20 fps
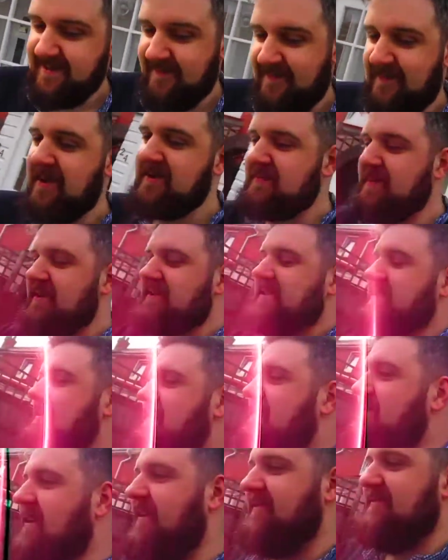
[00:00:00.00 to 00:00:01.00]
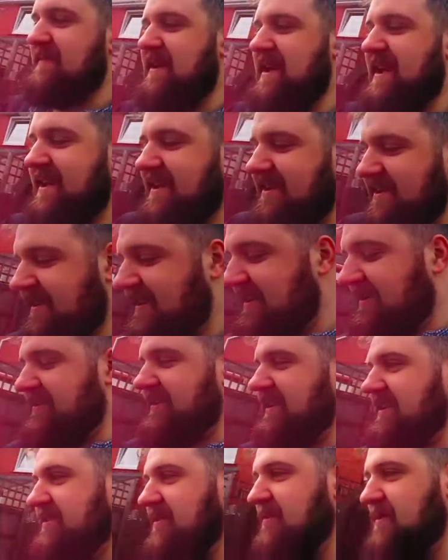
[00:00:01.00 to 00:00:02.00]
Birchbox doesn't involve me,
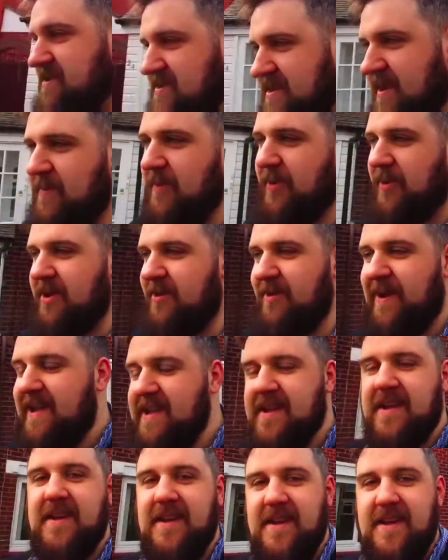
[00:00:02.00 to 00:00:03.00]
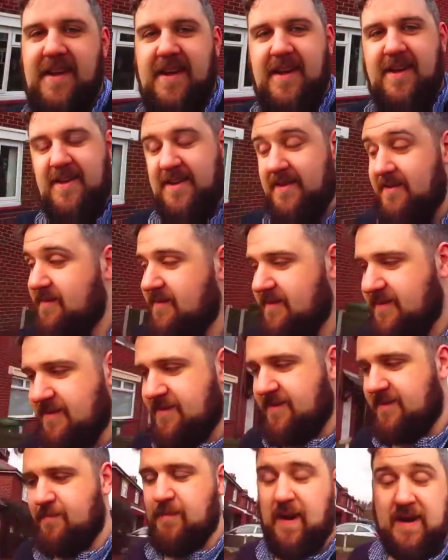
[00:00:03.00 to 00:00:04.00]
in so much as I bought you it
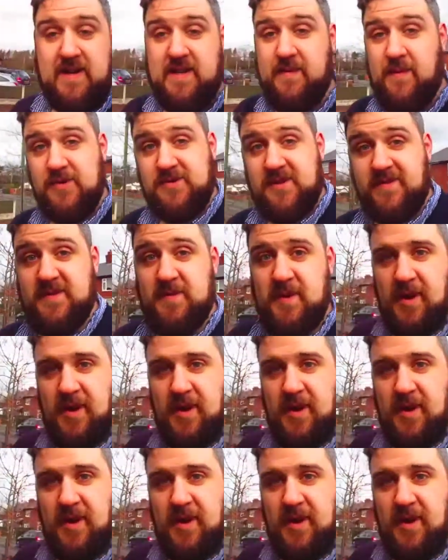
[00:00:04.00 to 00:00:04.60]
to the post office